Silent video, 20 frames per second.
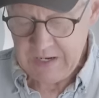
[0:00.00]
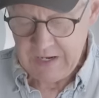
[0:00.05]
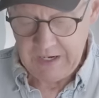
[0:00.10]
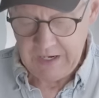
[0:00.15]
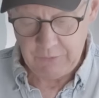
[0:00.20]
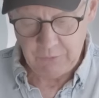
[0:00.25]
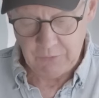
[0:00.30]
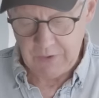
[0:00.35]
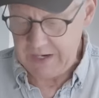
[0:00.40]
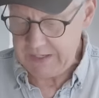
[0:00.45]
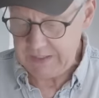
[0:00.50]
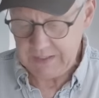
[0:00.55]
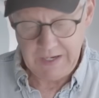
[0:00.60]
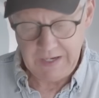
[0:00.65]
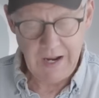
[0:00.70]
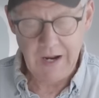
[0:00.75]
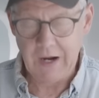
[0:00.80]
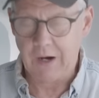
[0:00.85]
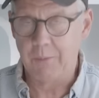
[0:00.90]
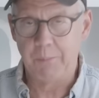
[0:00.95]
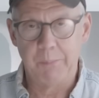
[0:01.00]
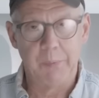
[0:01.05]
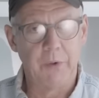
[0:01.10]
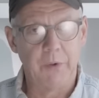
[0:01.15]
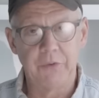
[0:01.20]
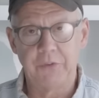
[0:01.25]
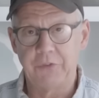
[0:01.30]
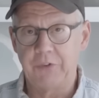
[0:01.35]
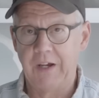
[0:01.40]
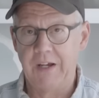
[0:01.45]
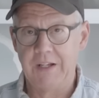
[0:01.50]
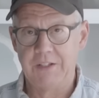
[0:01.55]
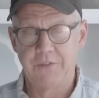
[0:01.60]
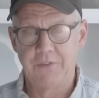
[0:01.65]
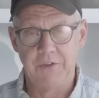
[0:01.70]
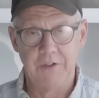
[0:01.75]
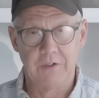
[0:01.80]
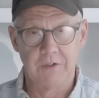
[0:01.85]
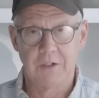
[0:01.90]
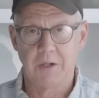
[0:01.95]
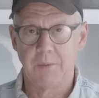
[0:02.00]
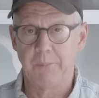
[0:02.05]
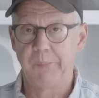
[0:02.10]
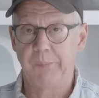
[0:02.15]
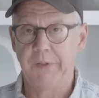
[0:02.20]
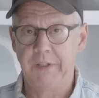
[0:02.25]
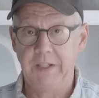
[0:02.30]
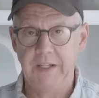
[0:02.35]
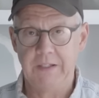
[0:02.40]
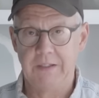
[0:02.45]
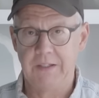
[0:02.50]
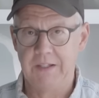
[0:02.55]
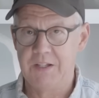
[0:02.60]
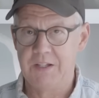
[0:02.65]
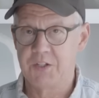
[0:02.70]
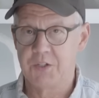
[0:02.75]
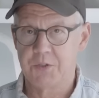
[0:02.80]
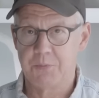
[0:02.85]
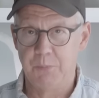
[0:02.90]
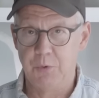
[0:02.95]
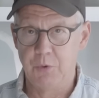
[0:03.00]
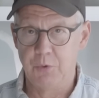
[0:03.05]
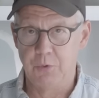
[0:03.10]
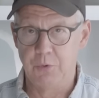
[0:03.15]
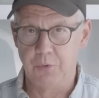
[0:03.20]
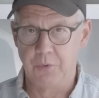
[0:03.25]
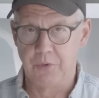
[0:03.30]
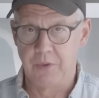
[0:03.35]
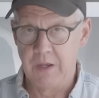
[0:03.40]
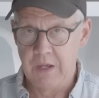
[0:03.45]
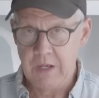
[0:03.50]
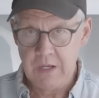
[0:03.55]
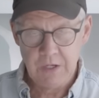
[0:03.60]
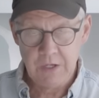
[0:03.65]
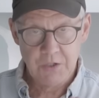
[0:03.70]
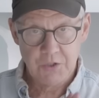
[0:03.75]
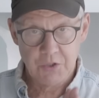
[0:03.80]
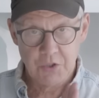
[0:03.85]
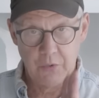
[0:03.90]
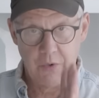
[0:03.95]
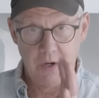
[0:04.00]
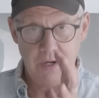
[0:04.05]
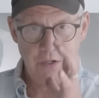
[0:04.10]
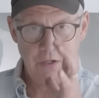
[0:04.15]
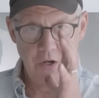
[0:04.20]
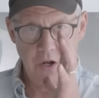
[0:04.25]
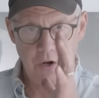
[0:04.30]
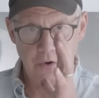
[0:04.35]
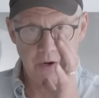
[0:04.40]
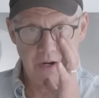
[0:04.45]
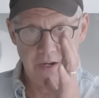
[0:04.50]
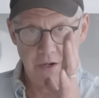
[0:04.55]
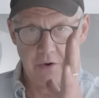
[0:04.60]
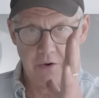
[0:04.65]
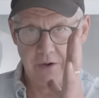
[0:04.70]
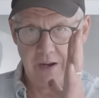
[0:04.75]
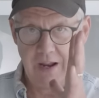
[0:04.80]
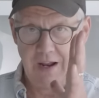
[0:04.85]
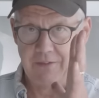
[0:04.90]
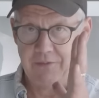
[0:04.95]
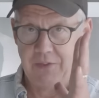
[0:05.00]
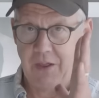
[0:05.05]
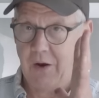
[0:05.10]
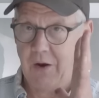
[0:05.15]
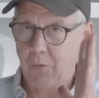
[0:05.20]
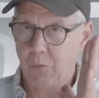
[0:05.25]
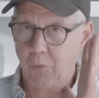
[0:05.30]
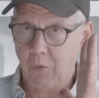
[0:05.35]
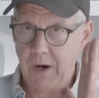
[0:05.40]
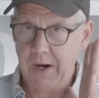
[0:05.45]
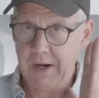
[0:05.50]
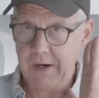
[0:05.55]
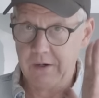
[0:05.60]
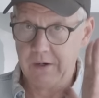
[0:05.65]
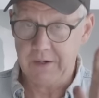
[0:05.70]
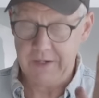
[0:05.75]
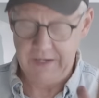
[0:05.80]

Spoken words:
And right now, both sides feel completely smooth. So I know I don't have that wire